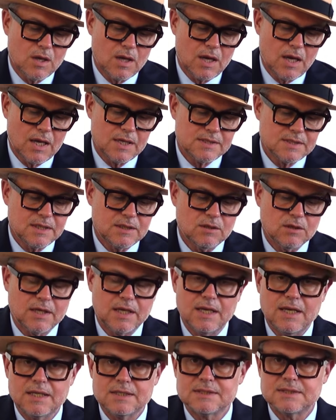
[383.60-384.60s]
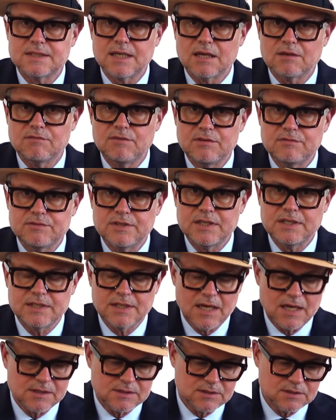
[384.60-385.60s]
I said, okay, let's take
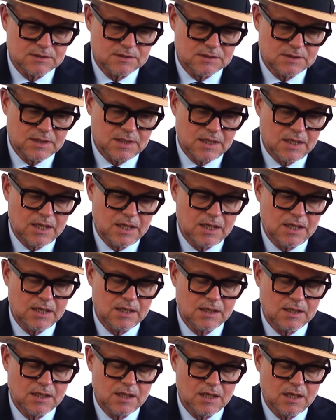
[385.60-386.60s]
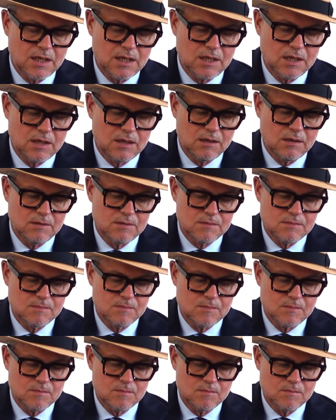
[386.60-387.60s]
15,000. And uh,
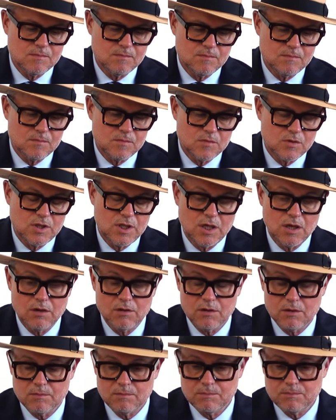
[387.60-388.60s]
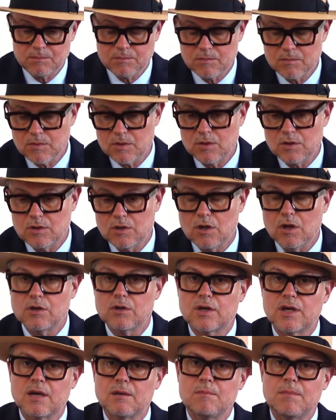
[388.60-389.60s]
the other
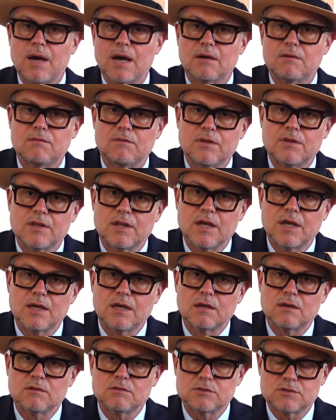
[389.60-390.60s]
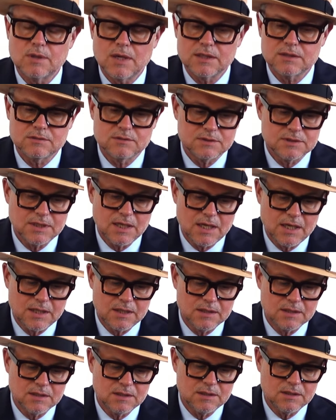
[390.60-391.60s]
lawyer came back with a contract to
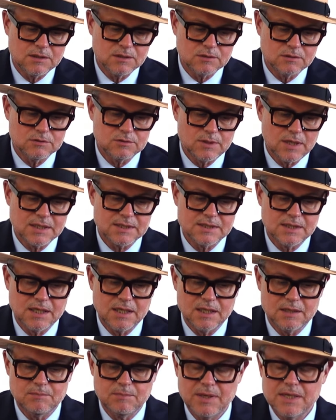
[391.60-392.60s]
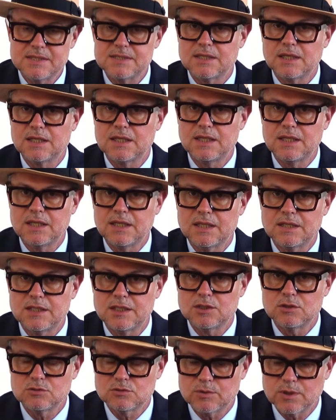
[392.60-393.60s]
sign. And the contract said basically that they
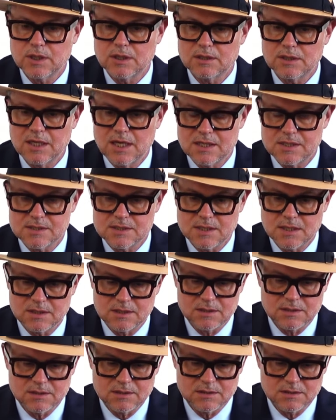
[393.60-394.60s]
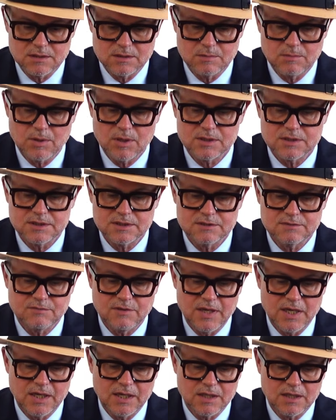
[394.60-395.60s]
don't recognize that the box is
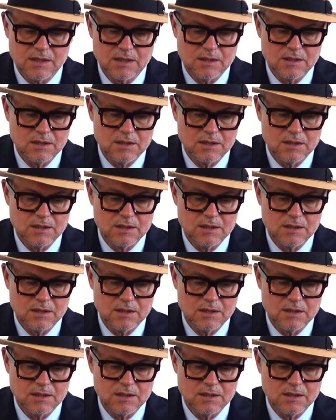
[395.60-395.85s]
fake